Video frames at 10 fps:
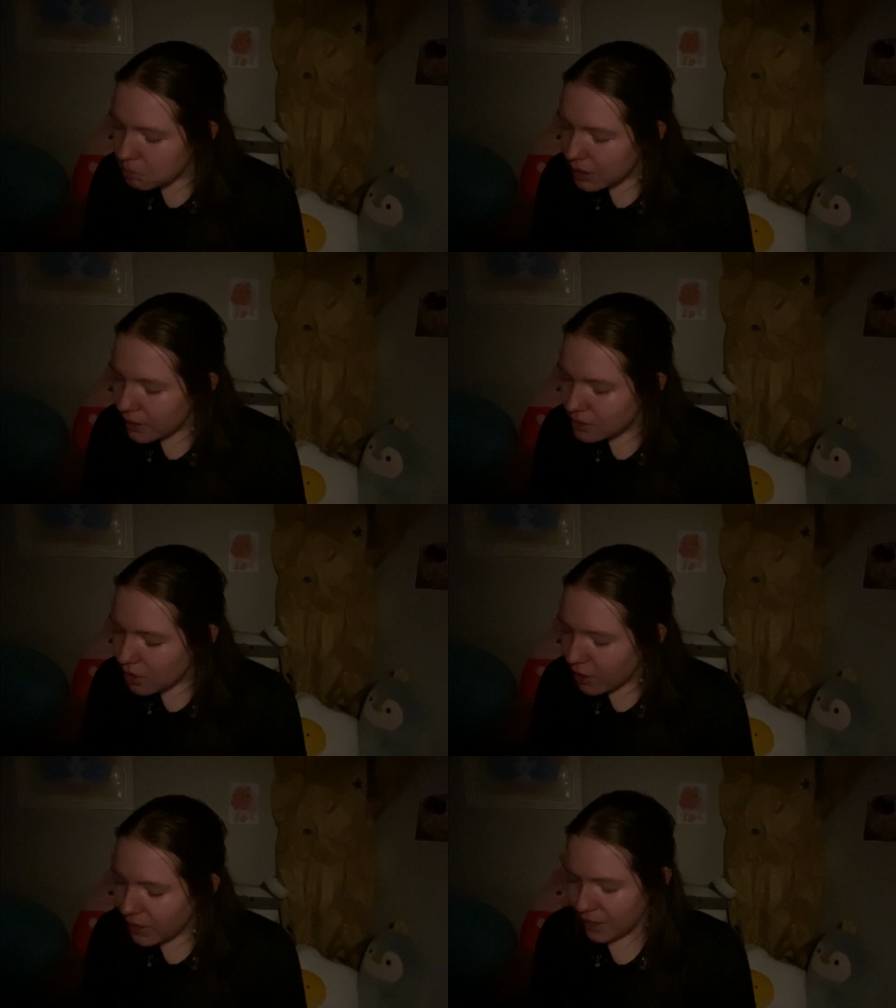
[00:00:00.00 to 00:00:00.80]
Yes,
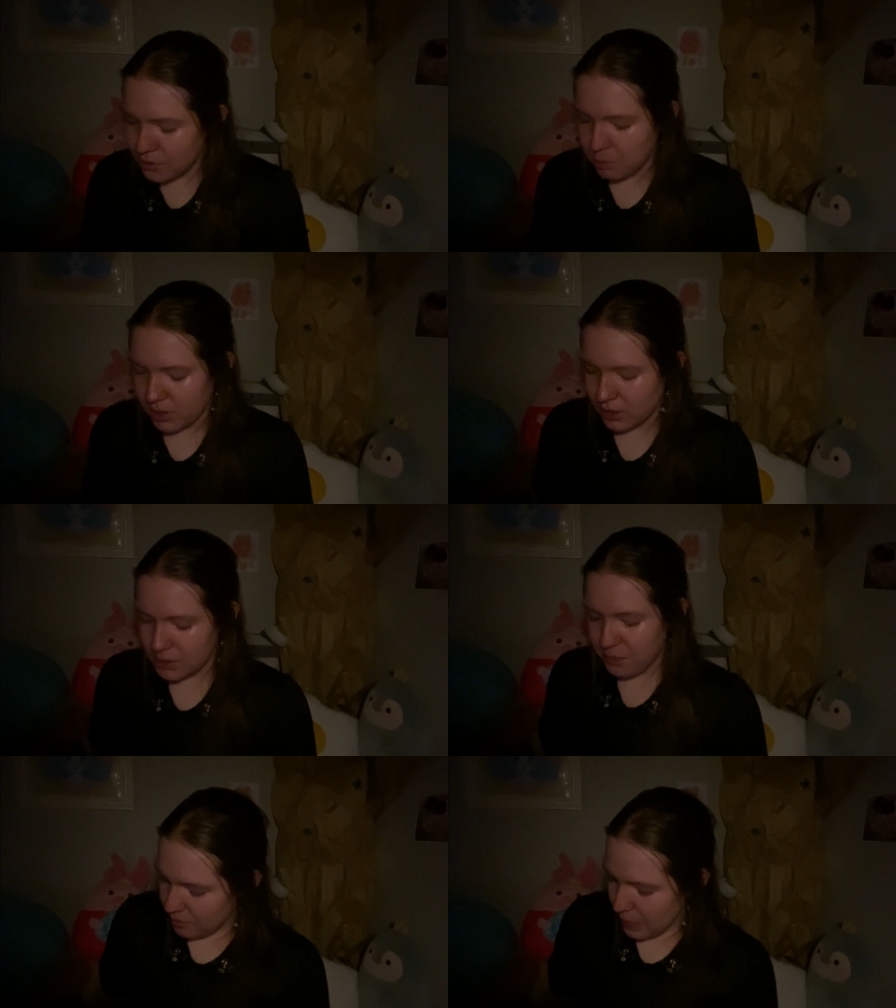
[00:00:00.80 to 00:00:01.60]
archived
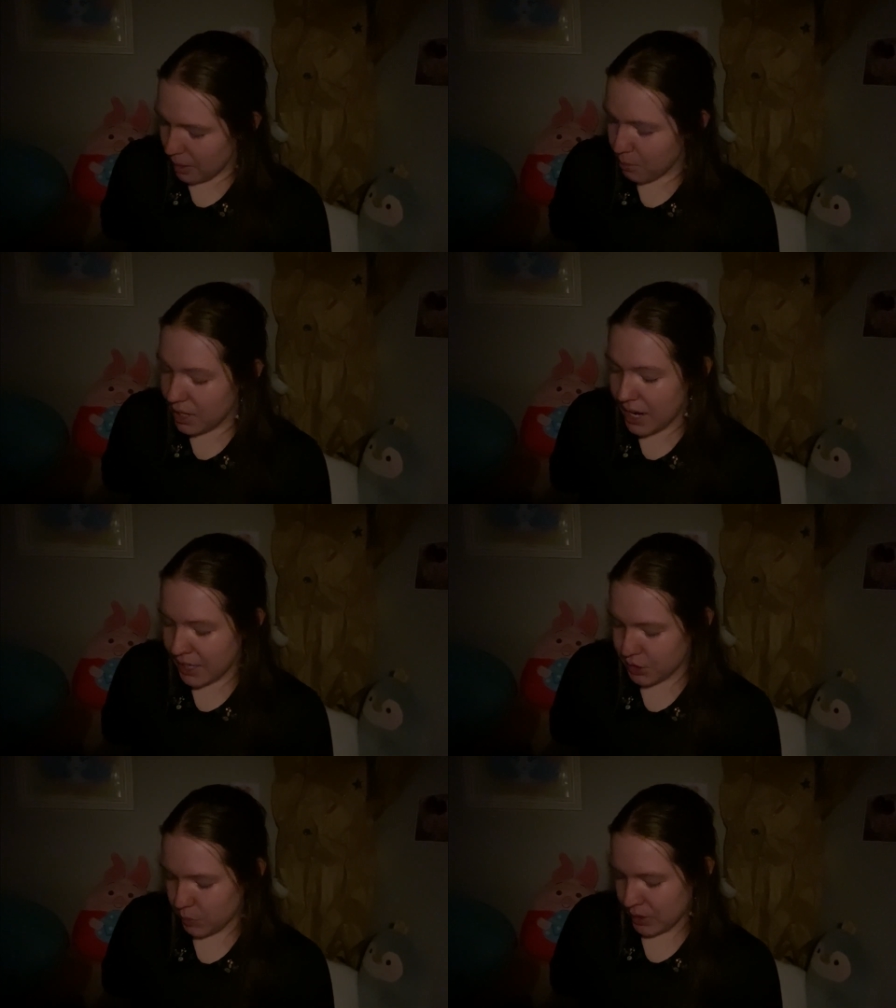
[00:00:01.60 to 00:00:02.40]
books. But the
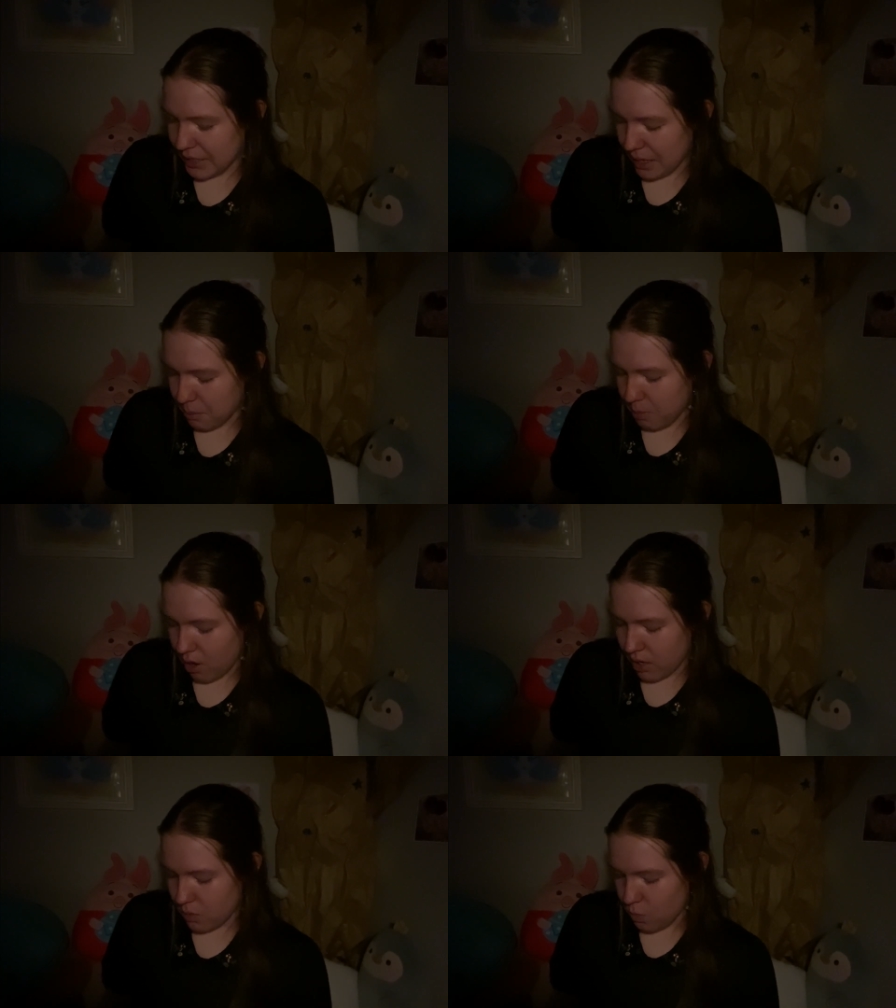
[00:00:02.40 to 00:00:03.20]
next one that I
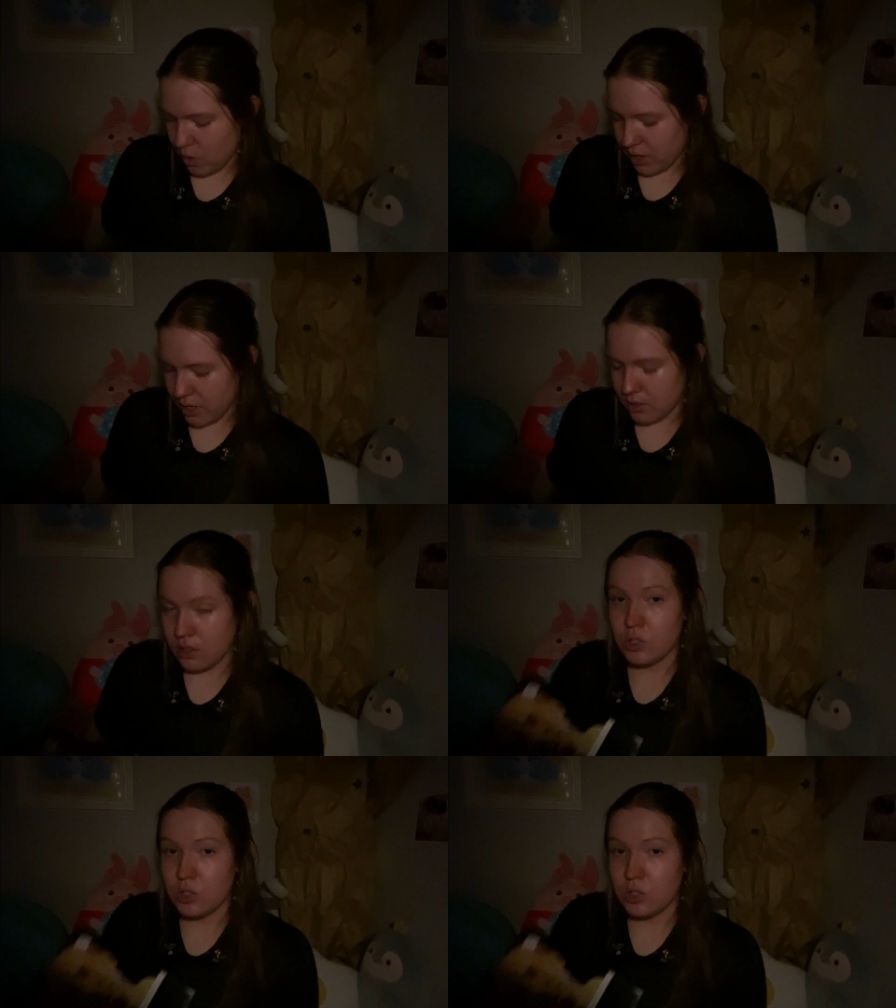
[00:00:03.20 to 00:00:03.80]
bought was The